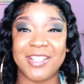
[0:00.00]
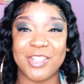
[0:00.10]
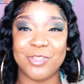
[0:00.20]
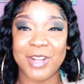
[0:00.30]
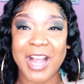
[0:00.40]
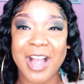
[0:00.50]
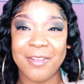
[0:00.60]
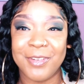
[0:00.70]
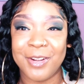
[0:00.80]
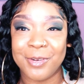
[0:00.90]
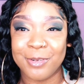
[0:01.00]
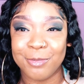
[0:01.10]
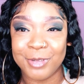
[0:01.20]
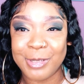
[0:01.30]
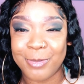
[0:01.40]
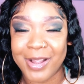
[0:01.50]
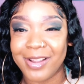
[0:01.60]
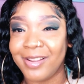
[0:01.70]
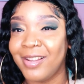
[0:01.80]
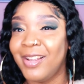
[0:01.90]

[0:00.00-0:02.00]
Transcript: to drive on the freeway